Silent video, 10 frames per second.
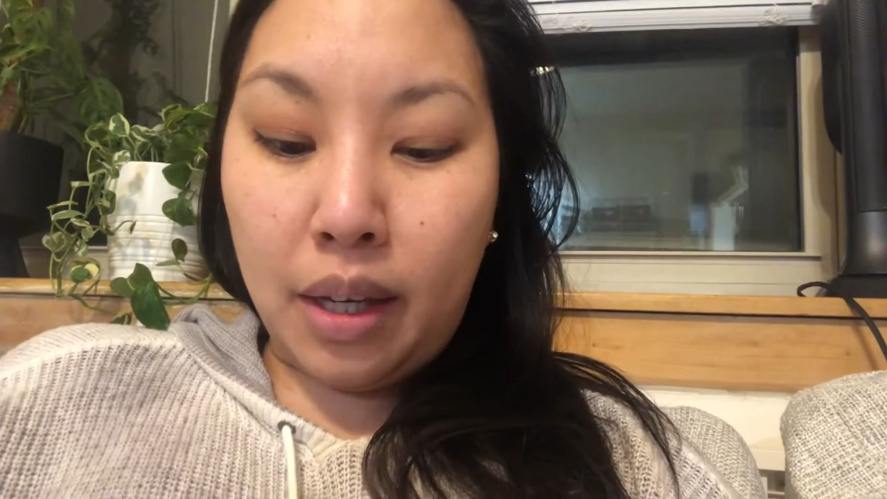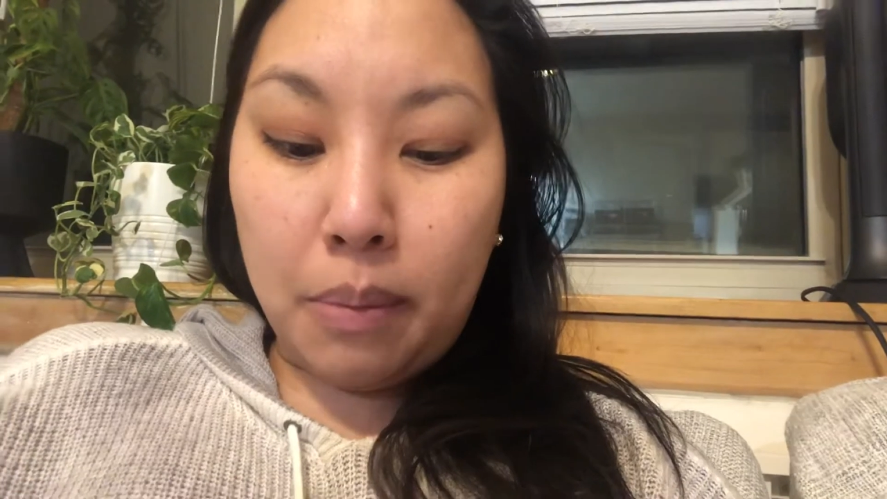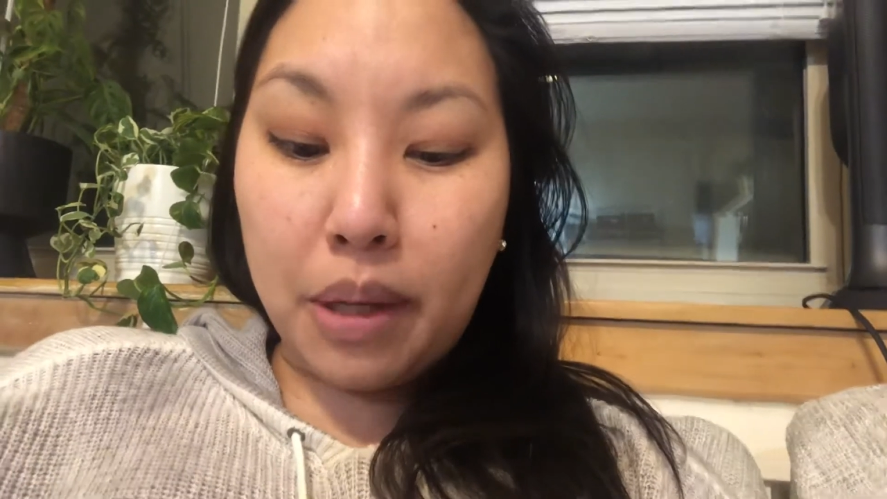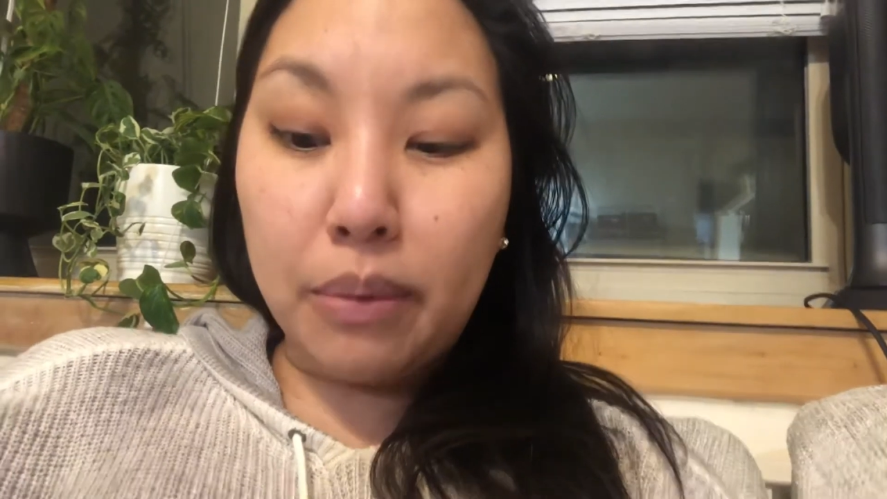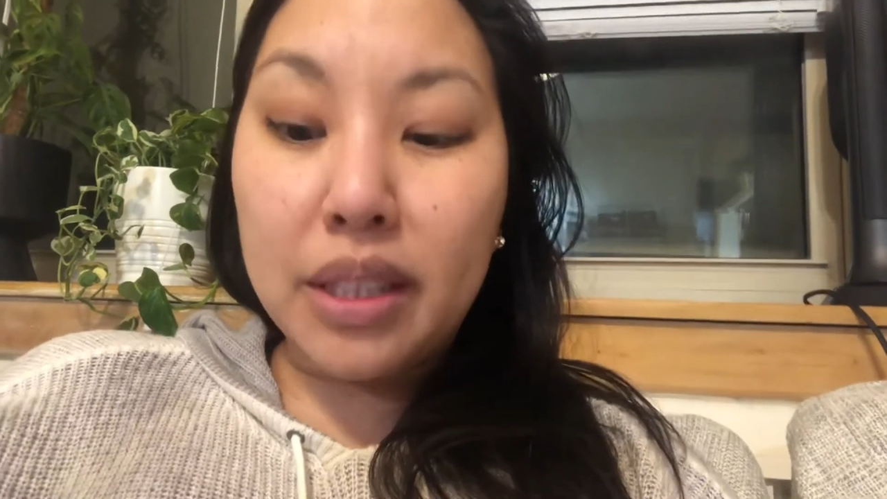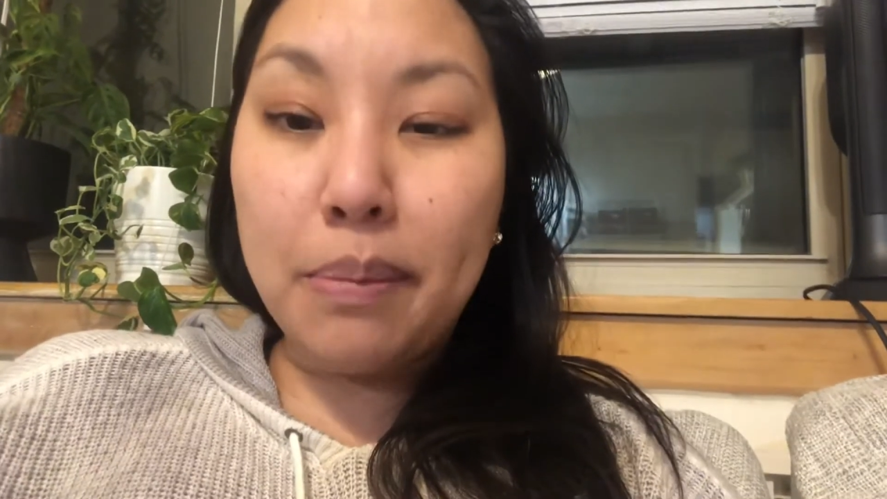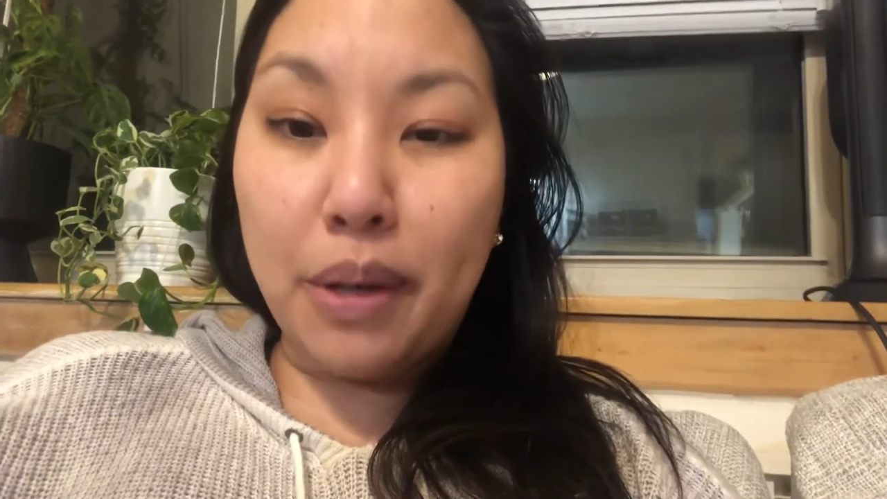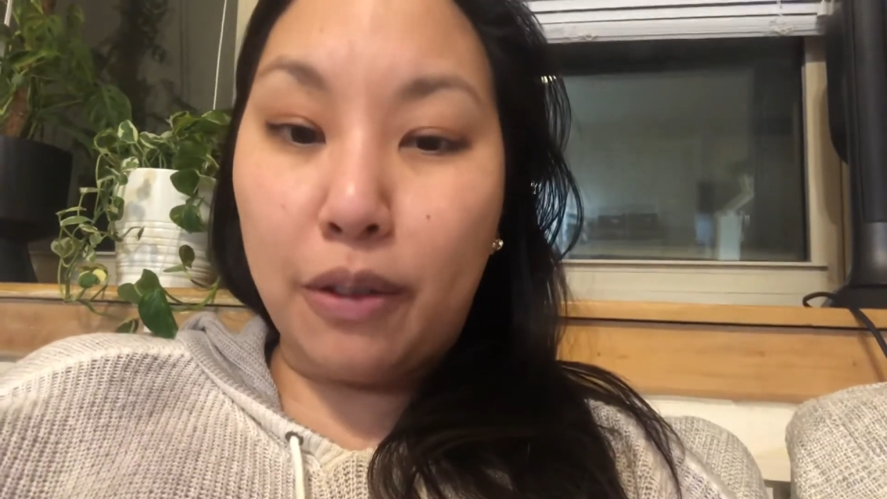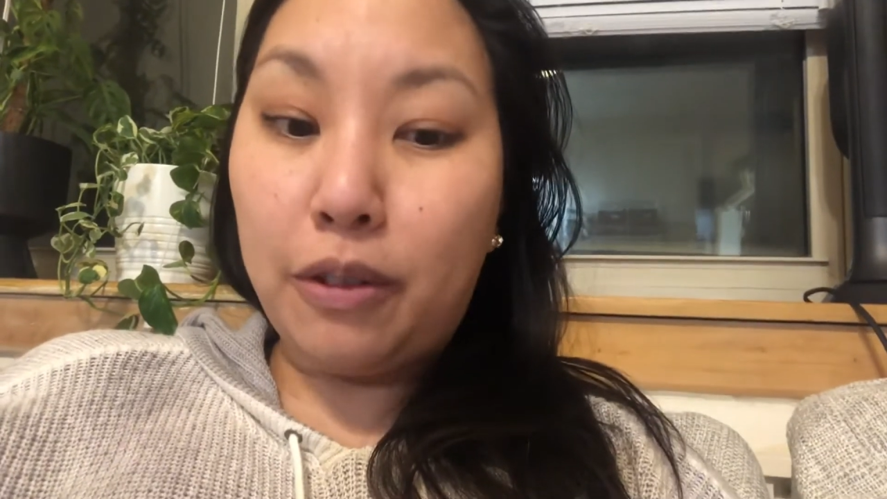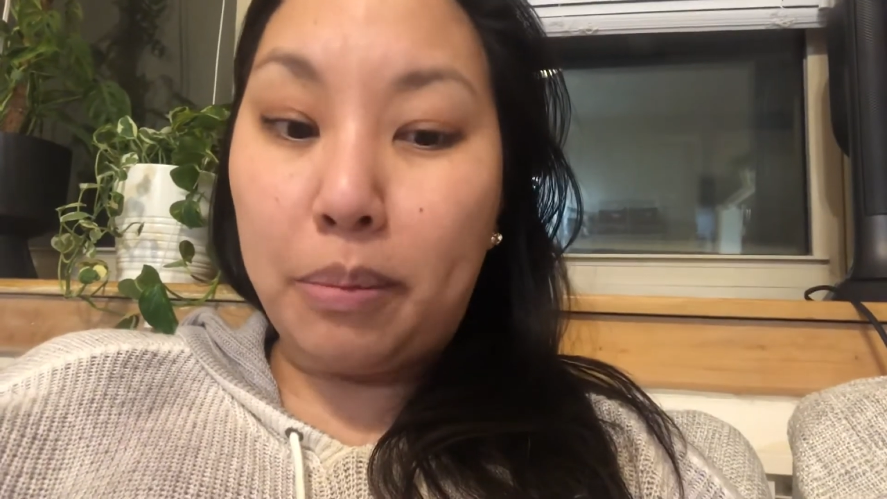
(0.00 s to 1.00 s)
But it was a
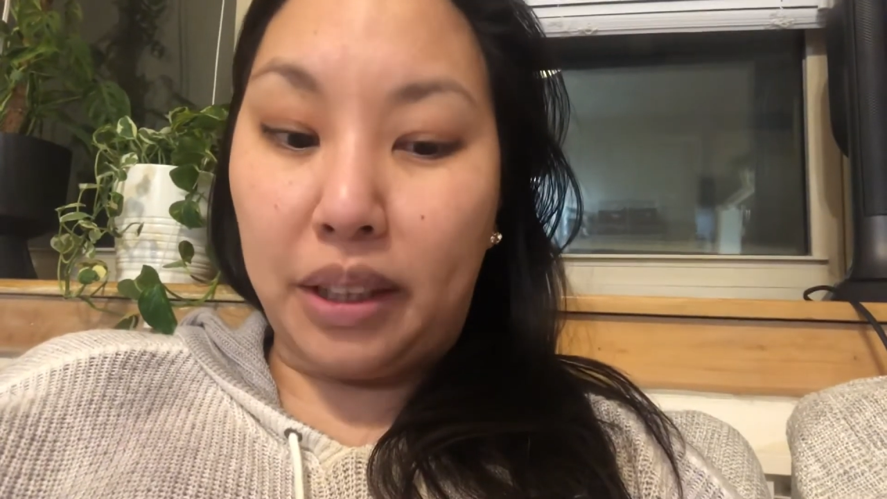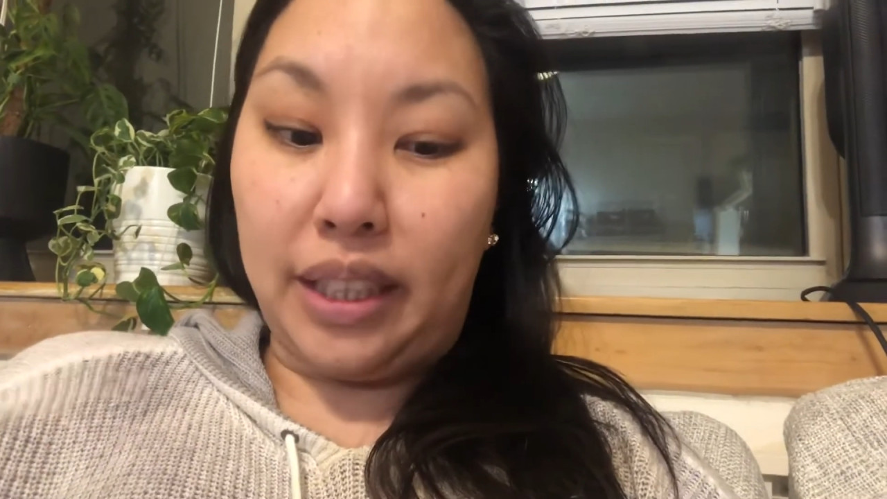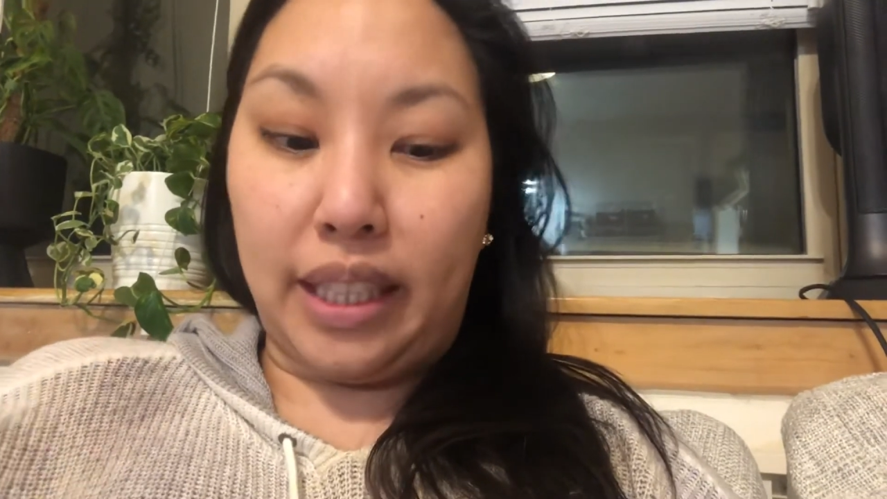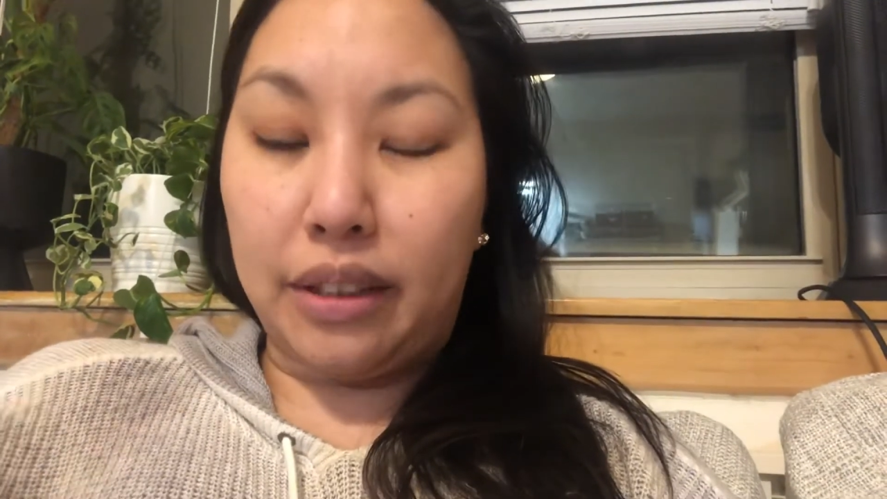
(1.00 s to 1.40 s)
beautiful building.